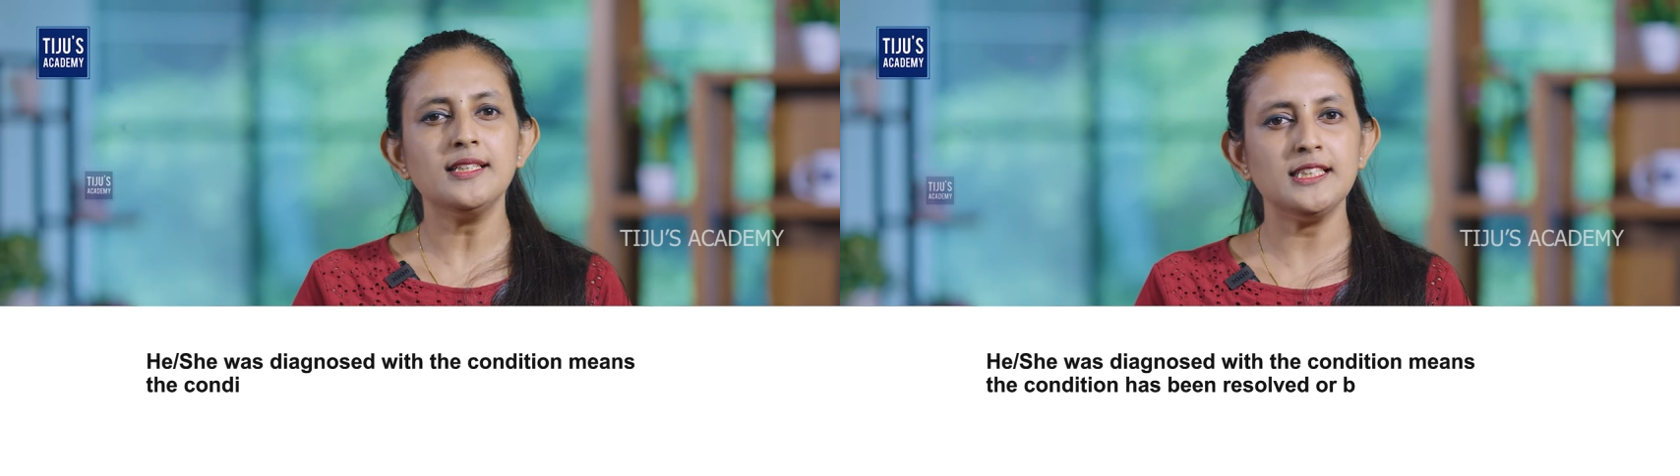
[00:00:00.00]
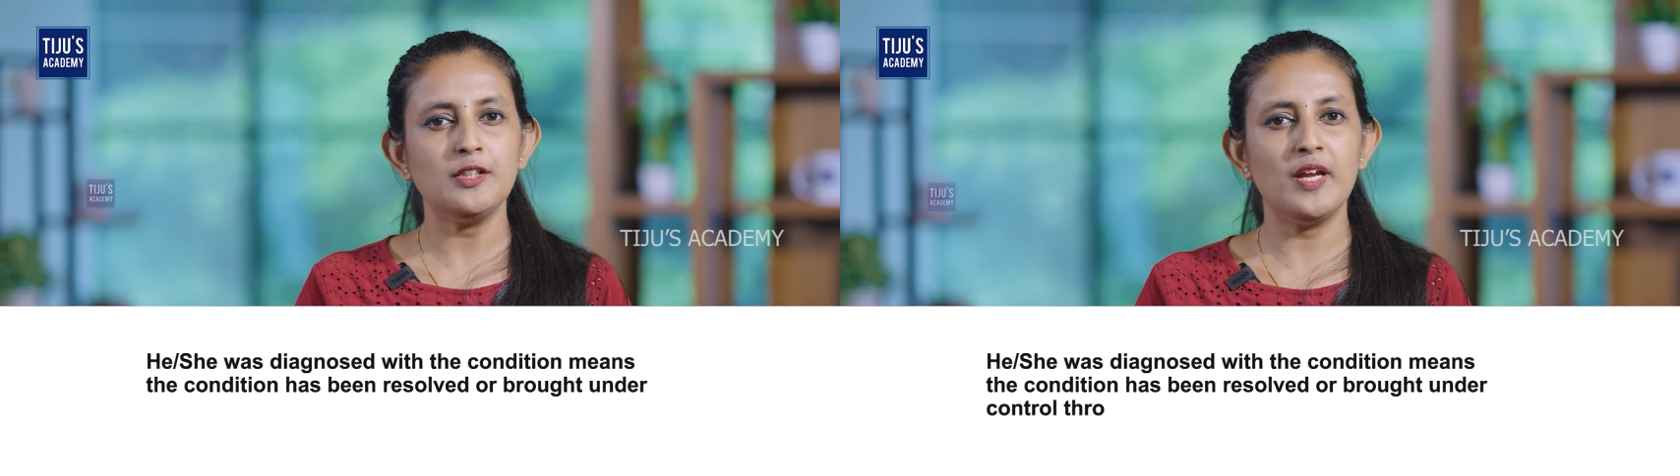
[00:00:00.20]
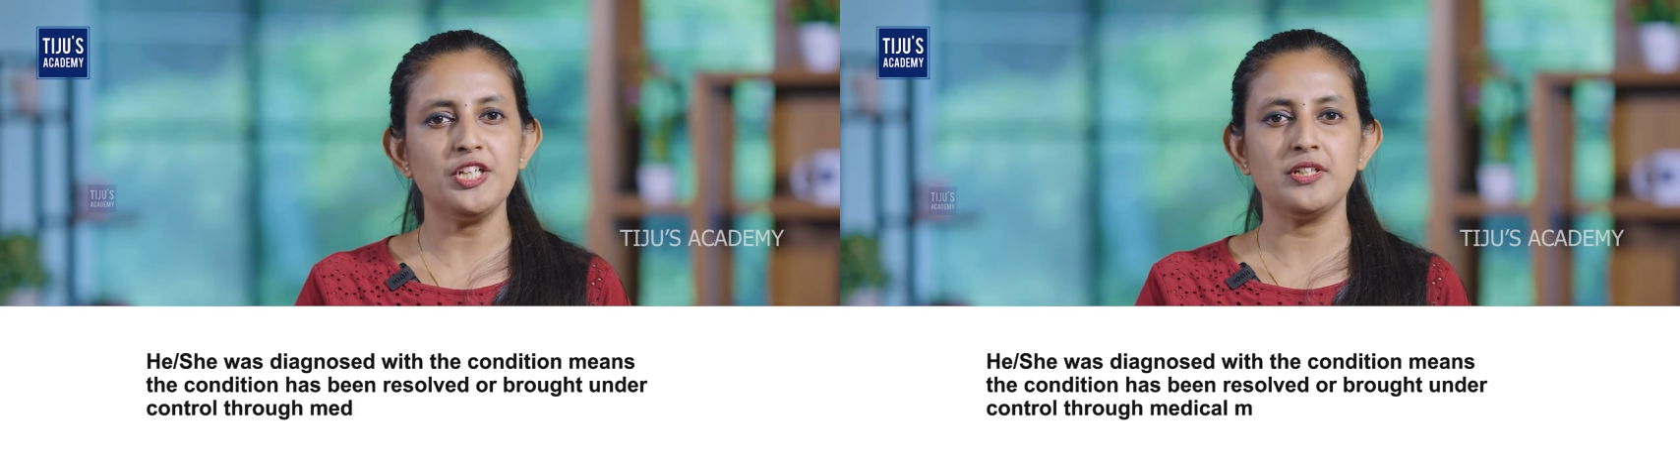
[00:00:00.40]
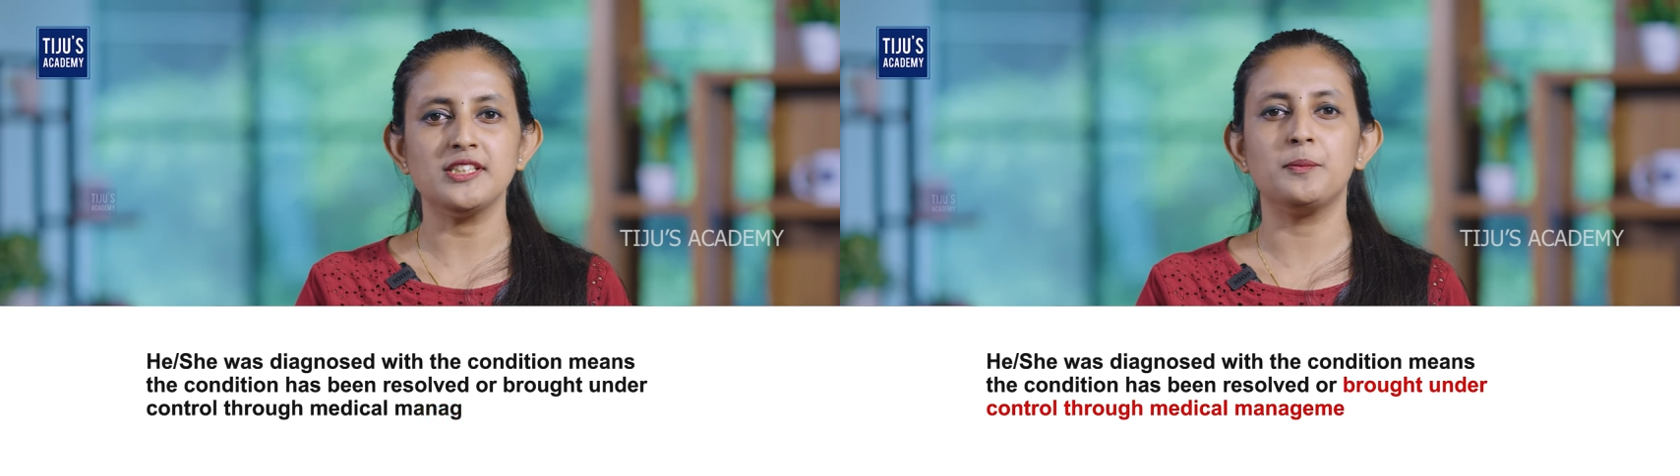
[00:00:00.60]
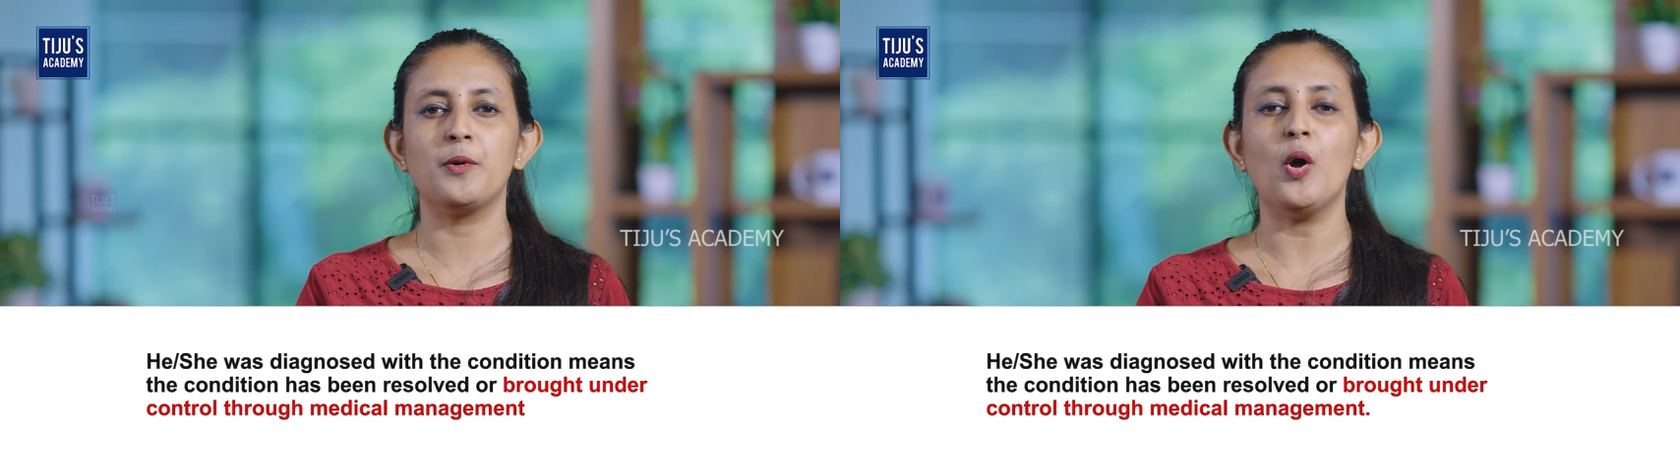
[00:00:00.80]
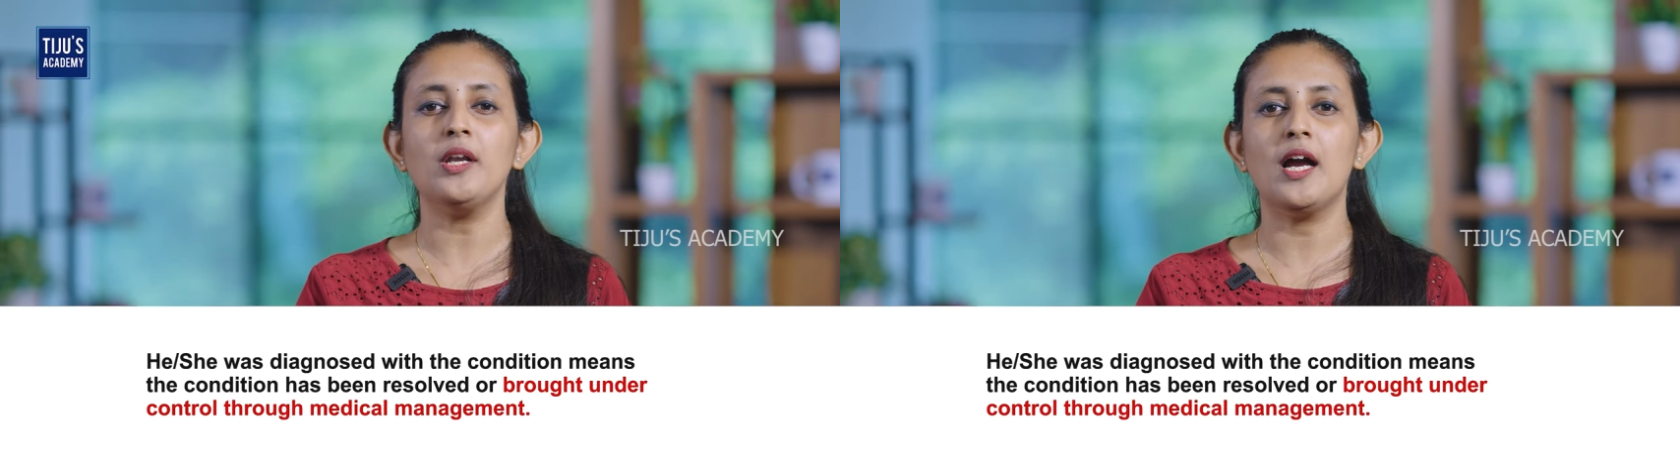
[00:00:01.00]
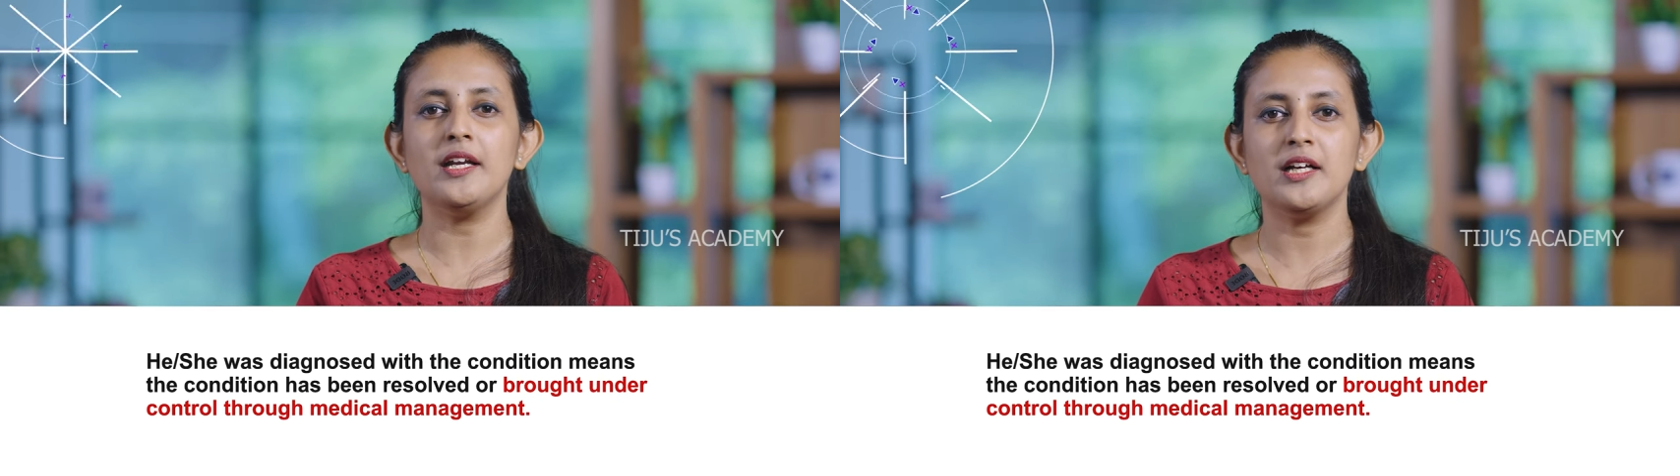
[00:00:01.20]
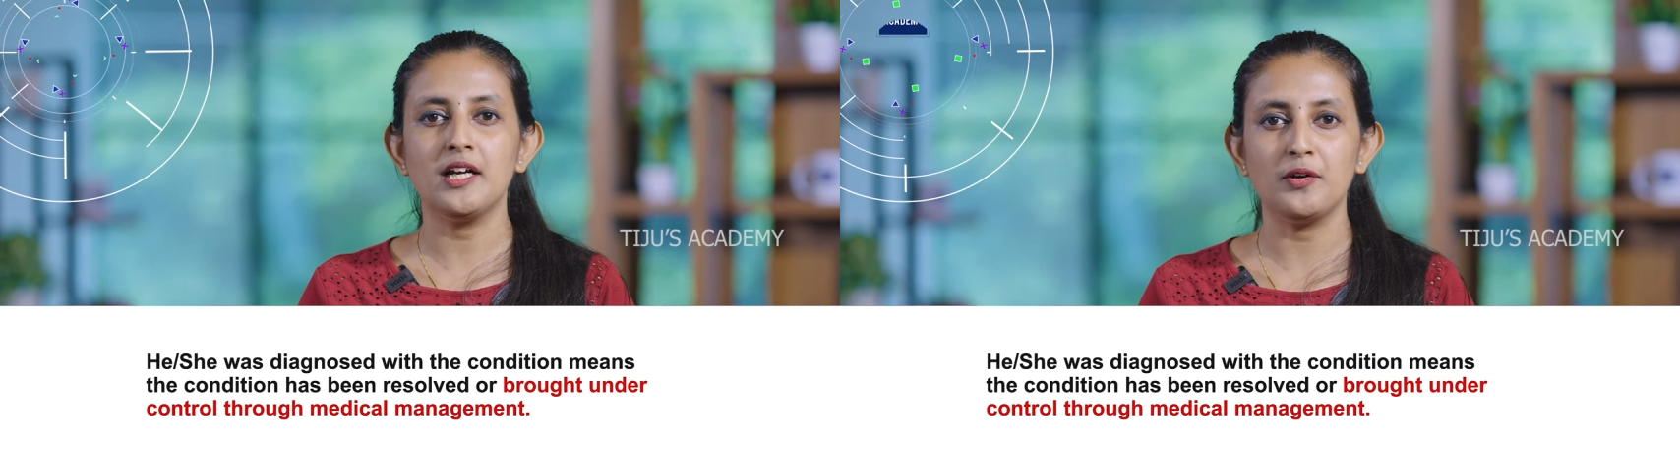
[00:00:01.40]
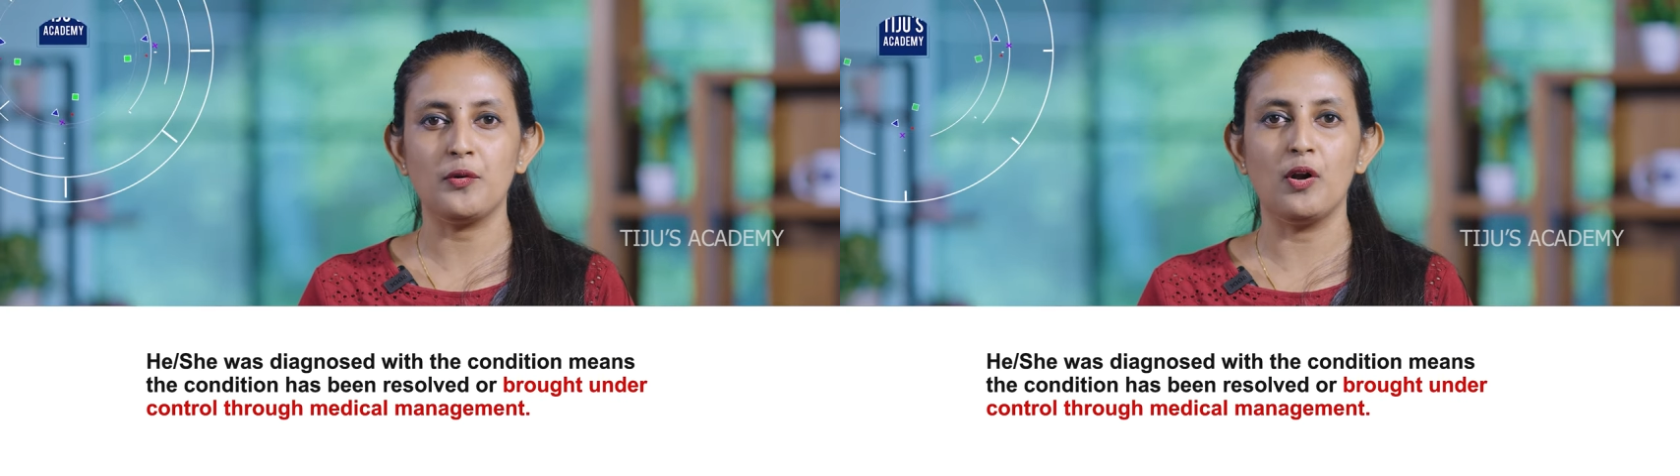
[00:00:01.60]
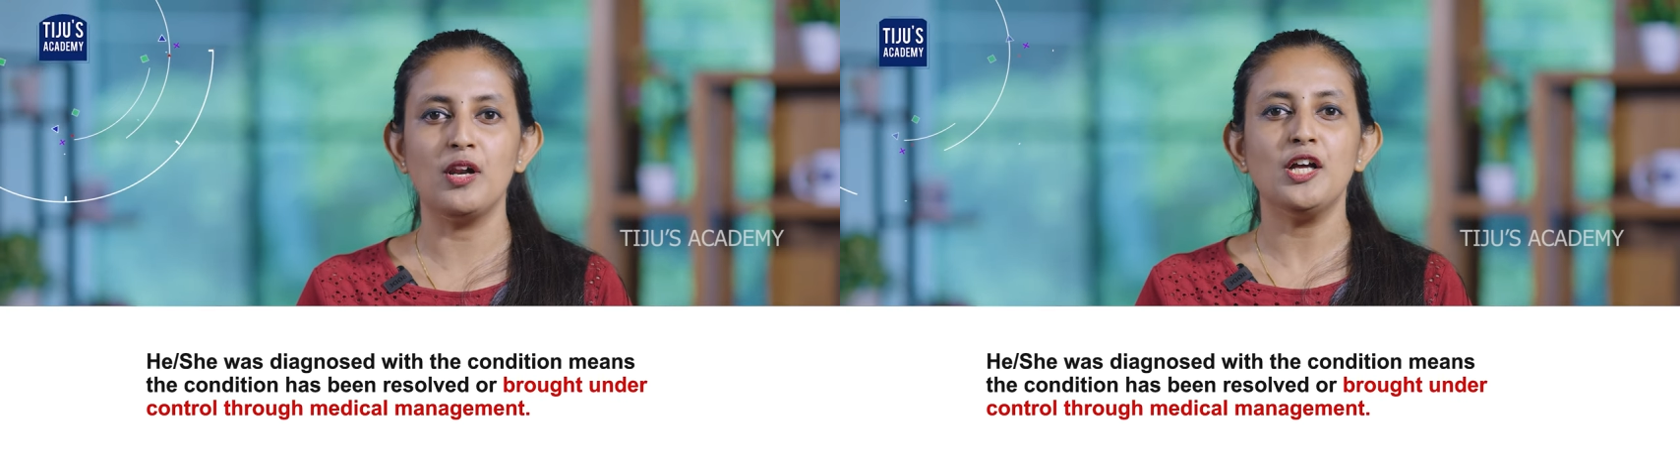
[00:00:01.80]
the situation is brought under
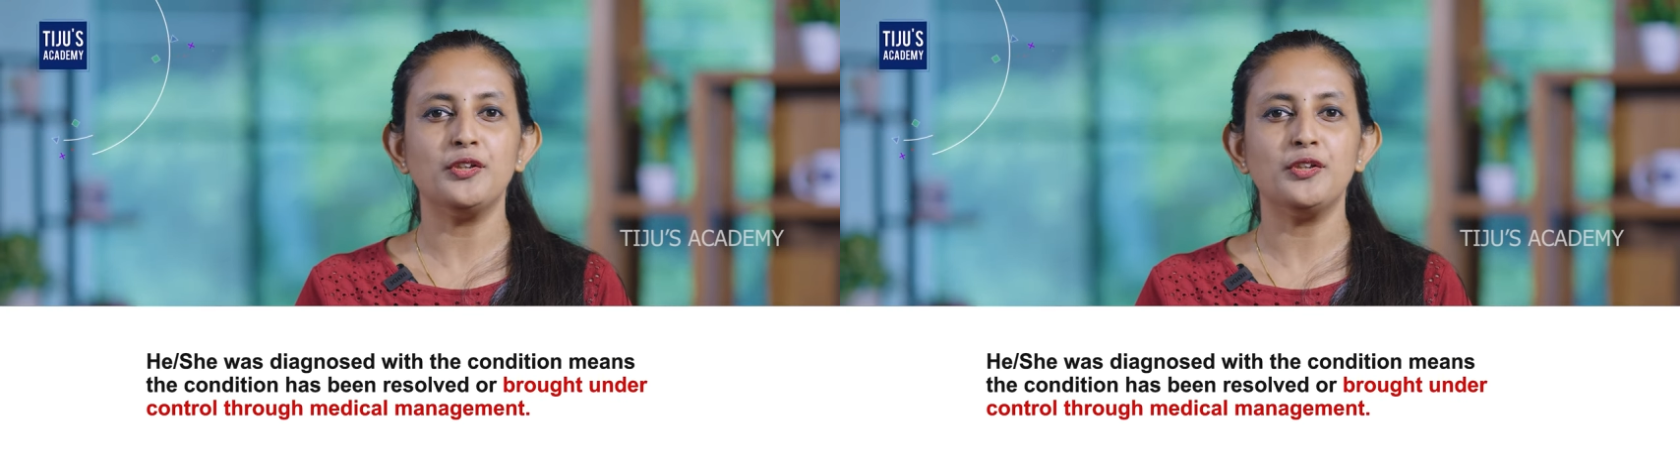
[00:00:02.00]
control